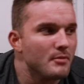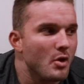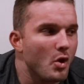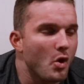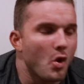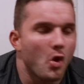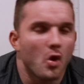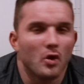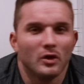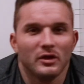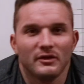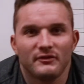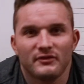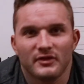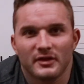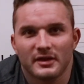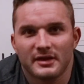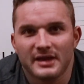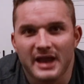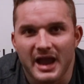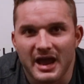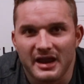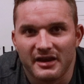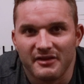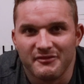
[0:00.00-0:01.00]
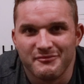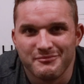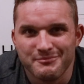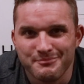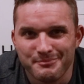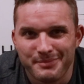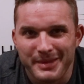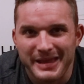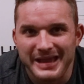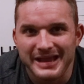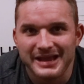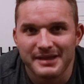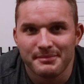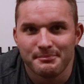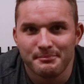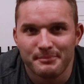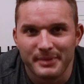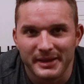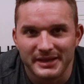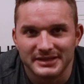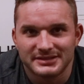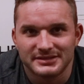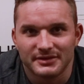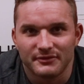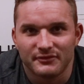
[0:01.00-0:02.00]
all of the kind of big
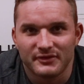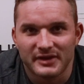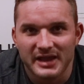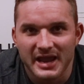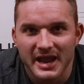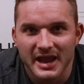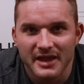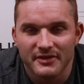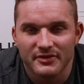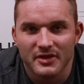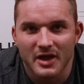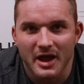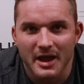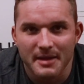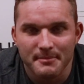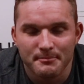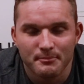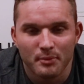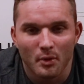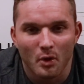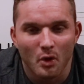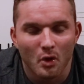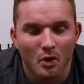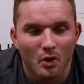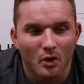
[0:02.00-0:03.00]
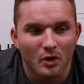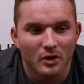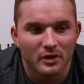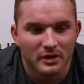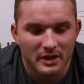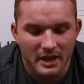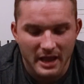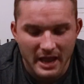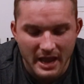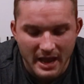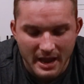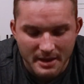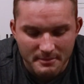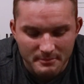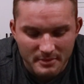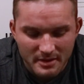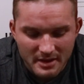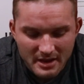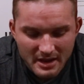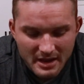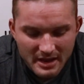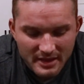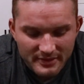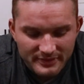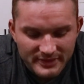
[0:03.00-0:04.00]
bits of kit that I bought,
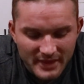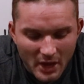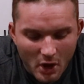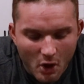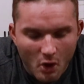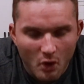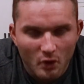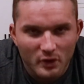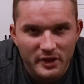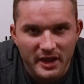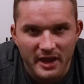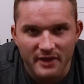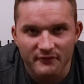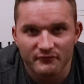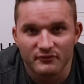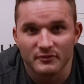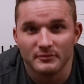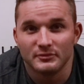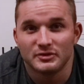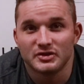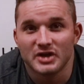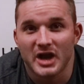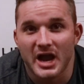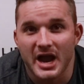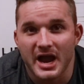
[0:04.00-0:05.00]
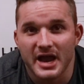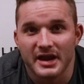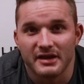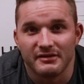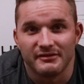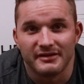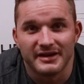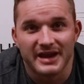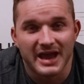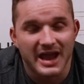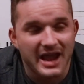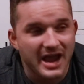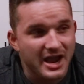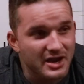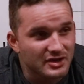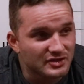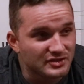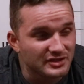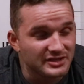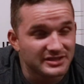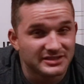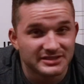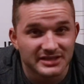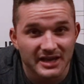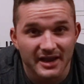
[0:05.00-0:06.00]
that all came from China, and I
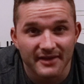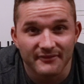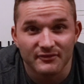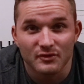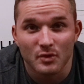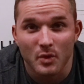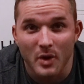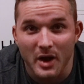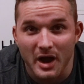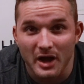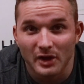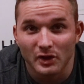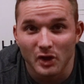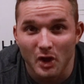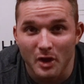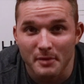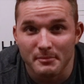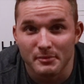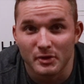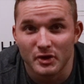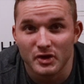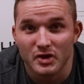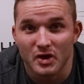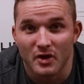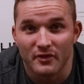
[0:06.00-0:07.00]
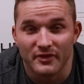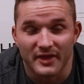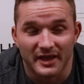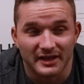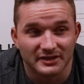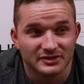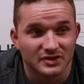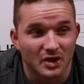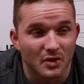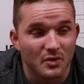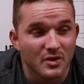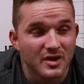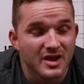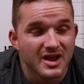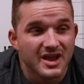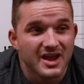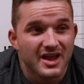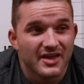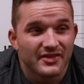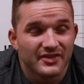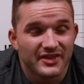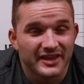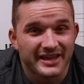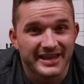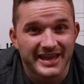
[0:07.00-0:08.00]
actually saved quite a lot of money on that. So
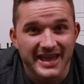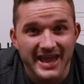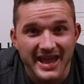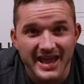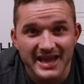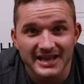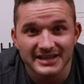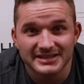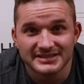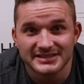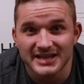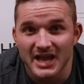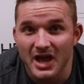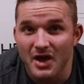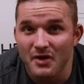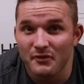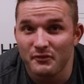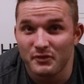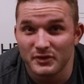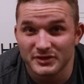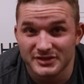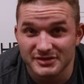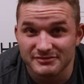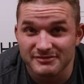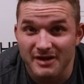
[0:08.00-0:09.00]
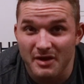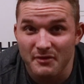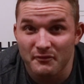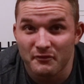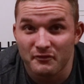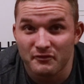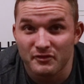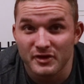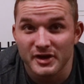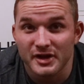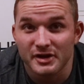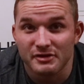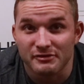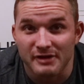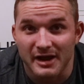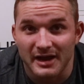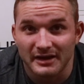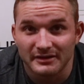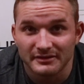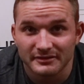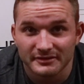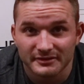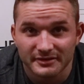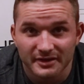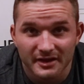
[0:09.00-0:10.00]
the kit itself was around
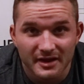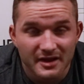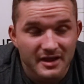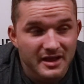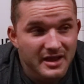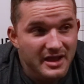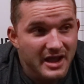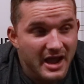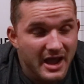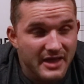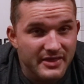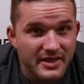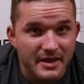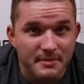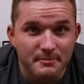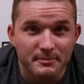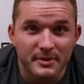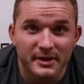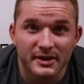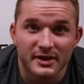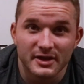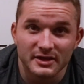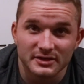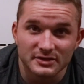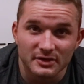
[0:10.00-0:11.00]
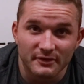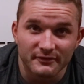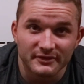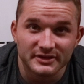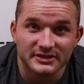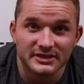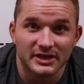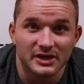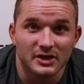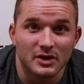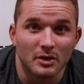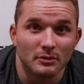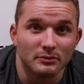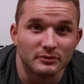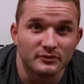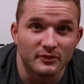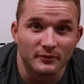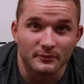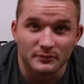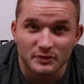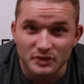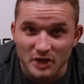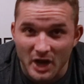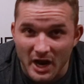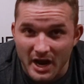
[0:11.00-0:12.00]
£3,000. And then because obviously it comes
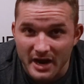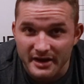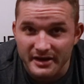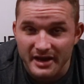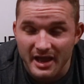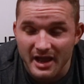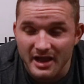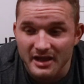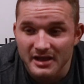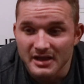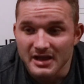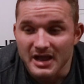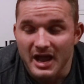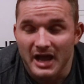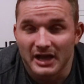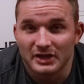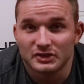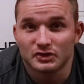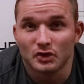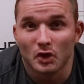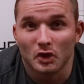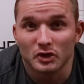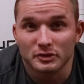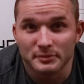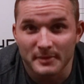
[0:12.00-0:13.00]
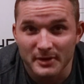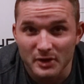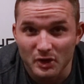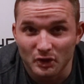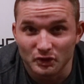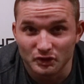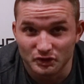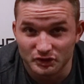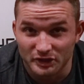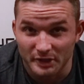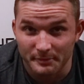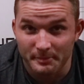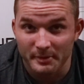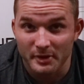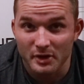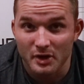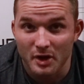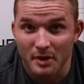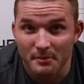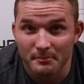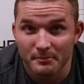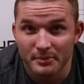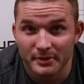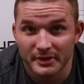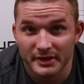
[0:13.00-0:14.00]
from China, I sourced my own shipping
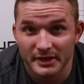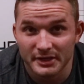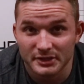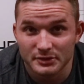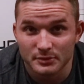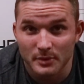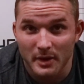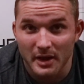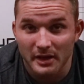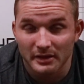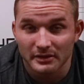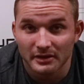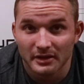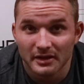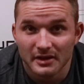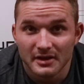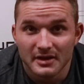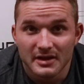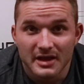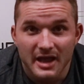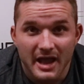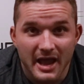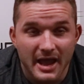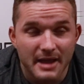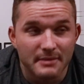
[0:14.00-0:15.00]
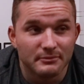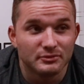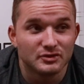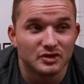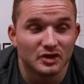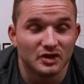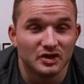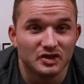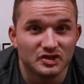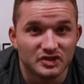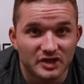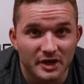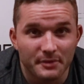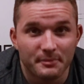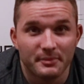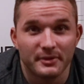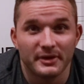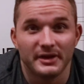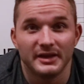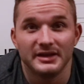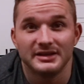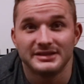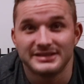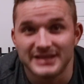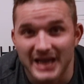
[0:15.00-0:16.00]
company as well. So the shipping
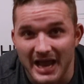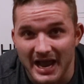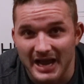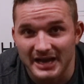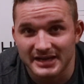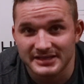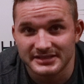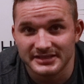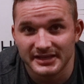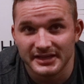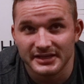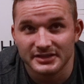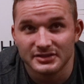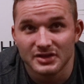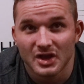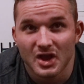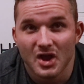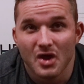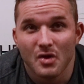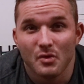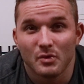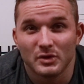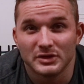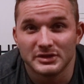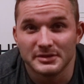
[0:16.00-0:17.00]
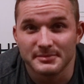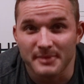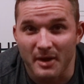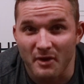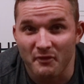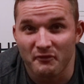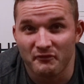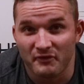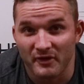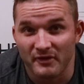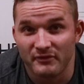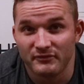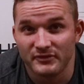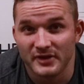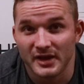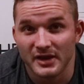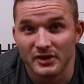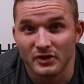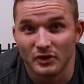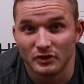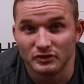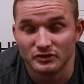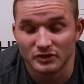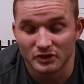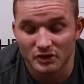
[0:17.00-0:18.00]
and taxes was about
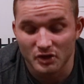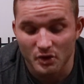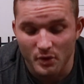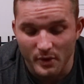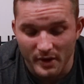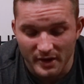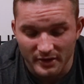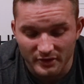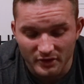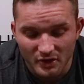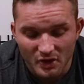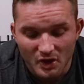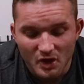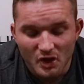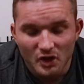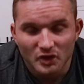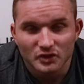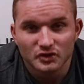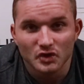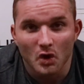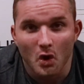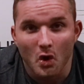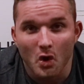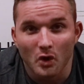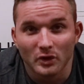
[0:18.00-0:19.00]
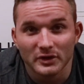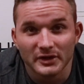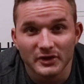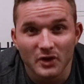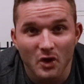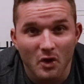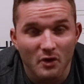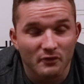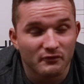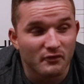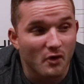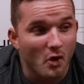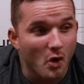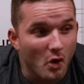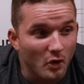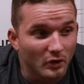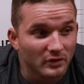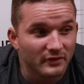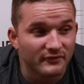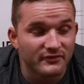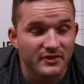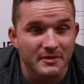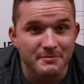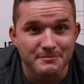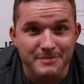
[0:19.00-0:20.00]
1,500 quid. So all in all, for all
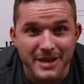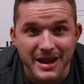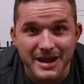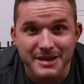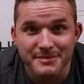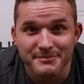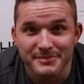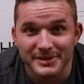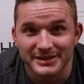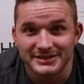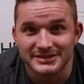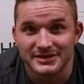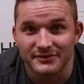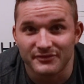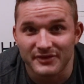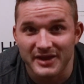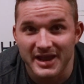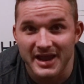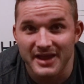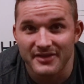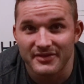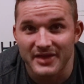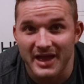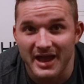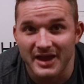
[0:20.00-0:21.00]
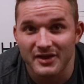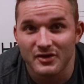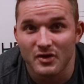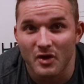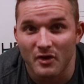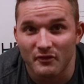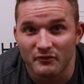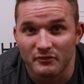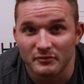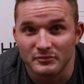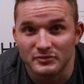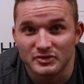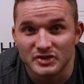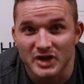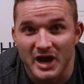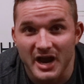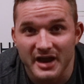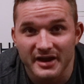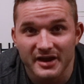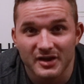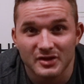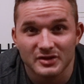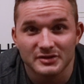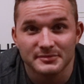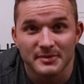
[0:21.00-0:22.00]
of the main bits of kit that I got from
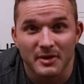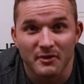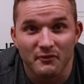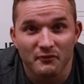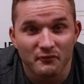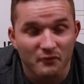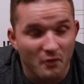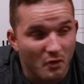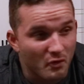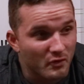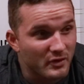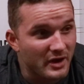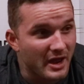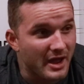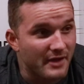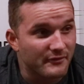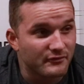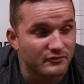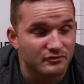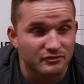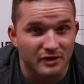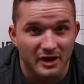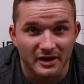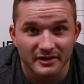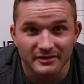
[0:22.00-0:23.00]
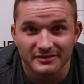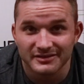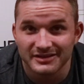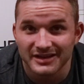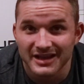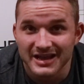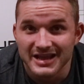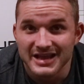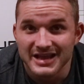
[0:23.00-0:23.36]
China, it was about £4,500.